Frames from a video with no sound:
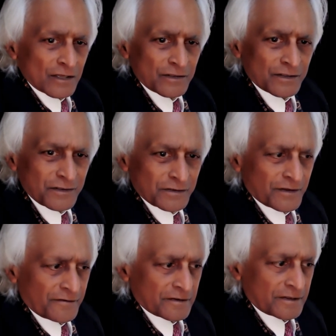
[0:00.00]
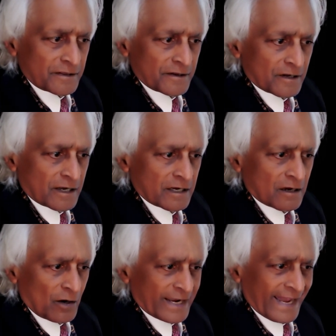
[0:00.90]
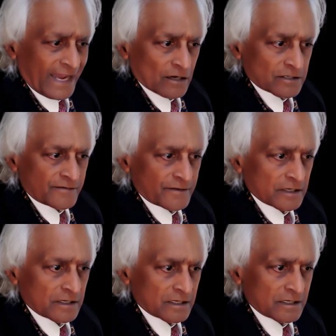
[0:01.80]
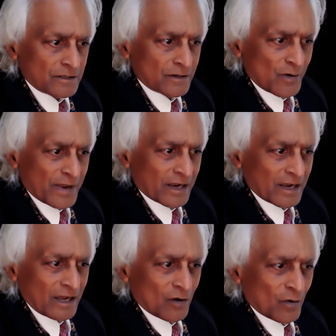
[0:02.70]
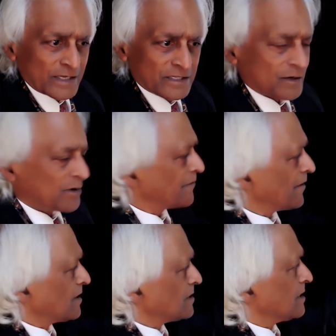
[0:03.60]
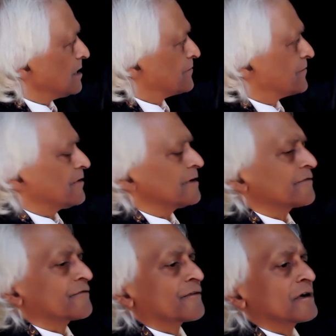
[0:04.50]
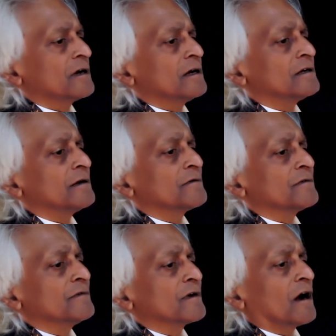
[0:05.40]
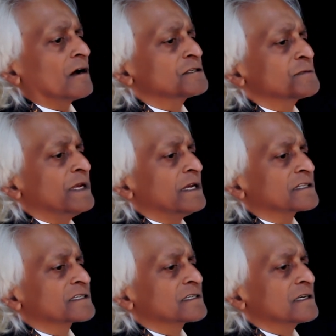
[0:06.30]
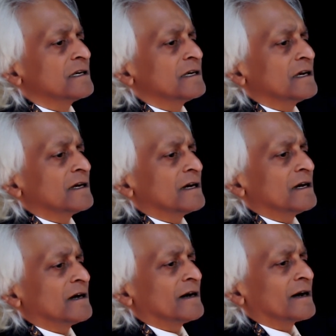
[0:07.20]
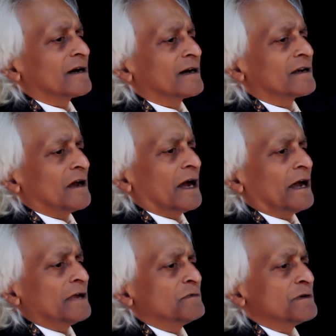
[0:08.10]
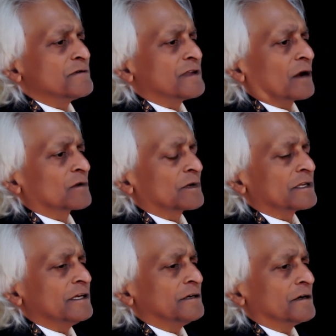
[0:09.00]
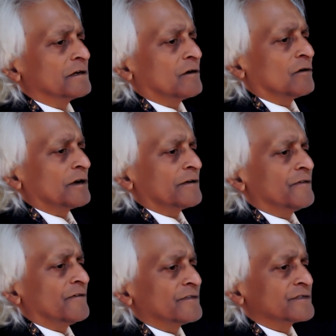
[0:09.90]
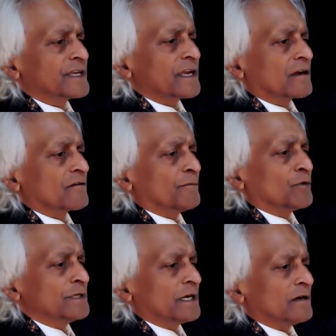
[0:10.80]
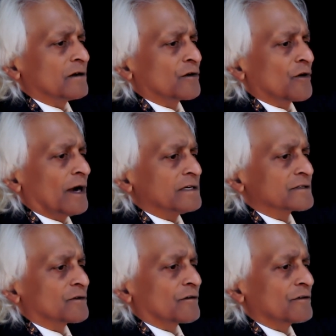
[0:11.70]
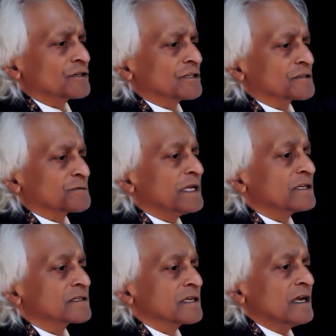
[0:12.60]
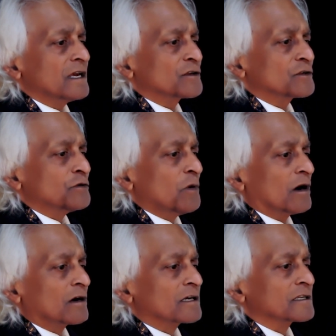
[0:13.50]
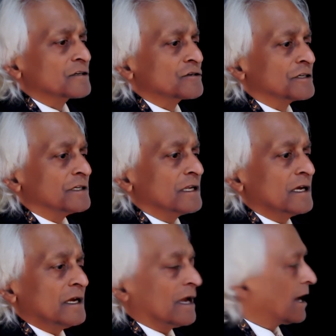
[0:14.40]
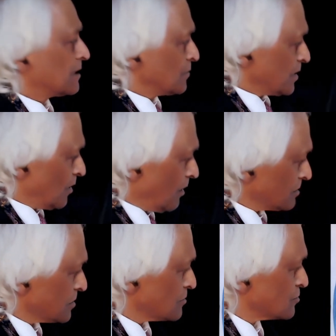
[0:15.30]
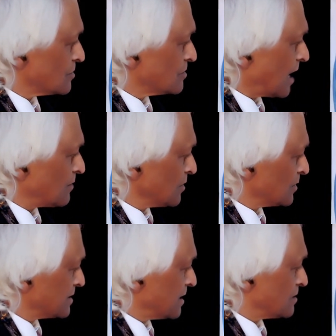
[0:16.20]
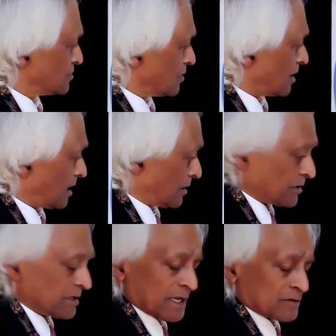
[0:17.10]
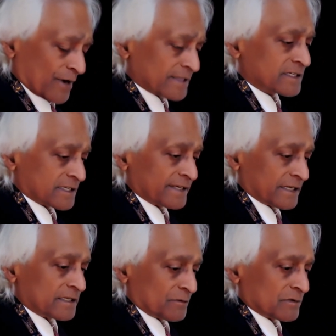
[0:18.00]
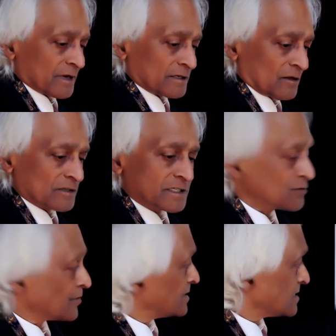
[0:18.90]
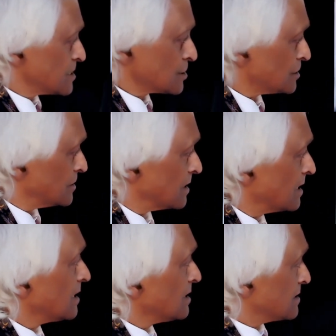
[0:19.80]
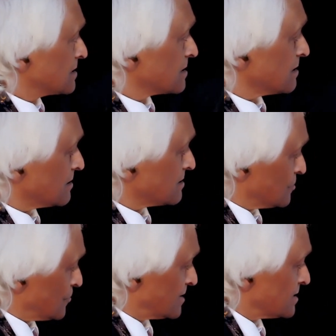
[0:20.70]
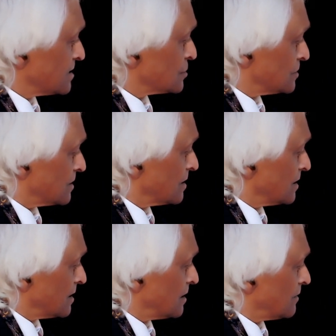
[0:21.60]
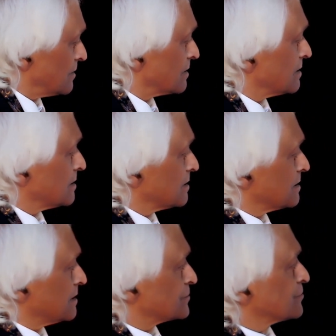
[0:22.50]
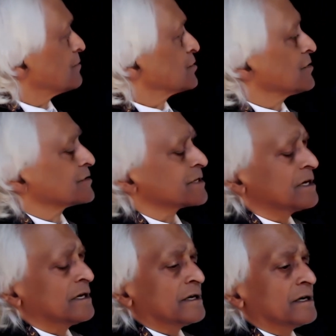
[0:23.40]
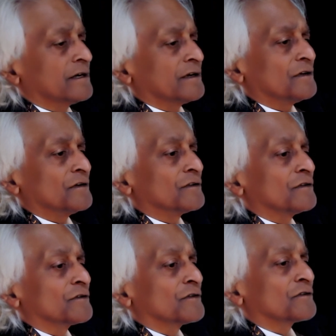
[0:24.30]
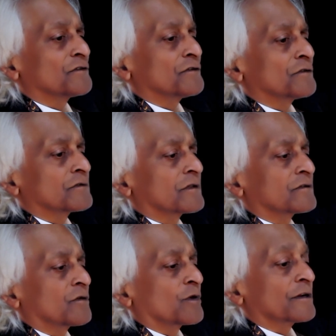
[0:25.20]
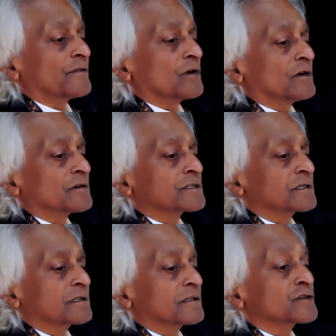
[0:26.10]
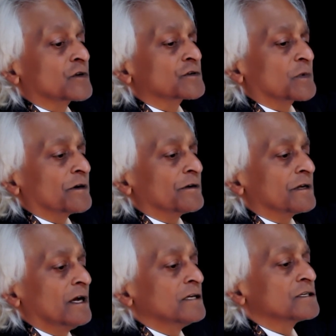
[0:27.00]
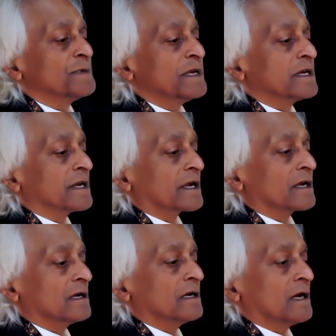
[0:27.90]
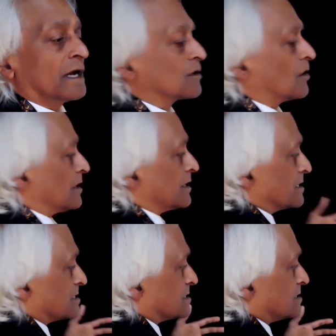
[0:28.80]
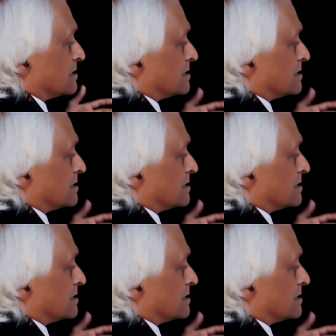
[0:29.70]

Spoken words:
the code chaos of not knowing when. So if God speaks and we download it here, or if, say, Buddha or Christ or Krishna speaks to our condition, and we auto download it into our translated and lost in translation. This is lost in translation here. If scripture is the word of Logos, the source word, speaking and calling us,